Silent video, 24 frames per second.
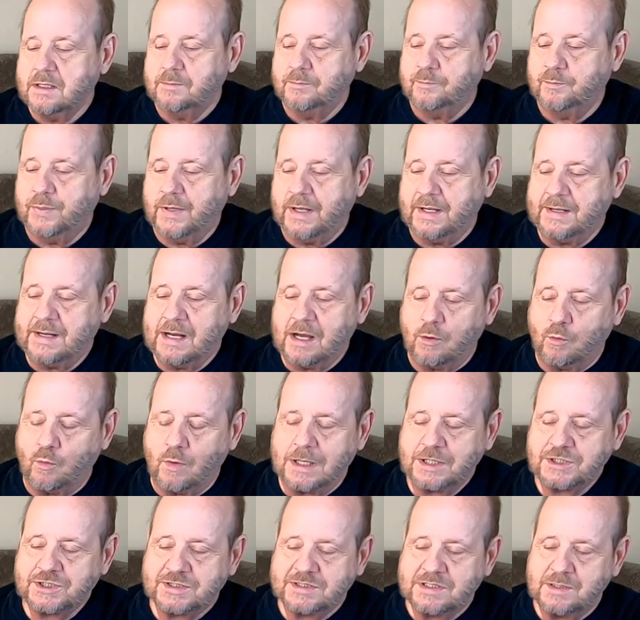But now
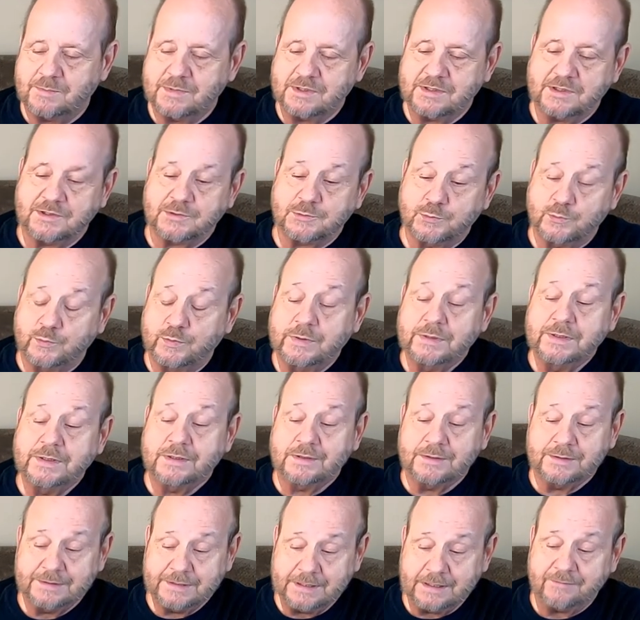watch some of this
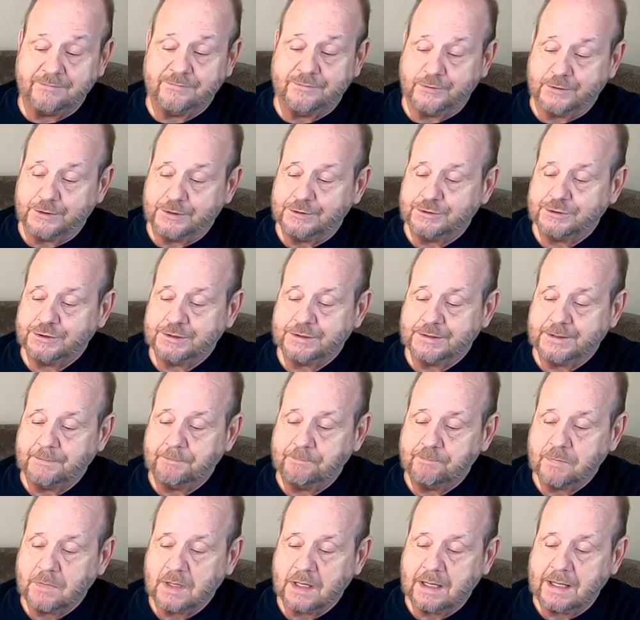real neat footage here.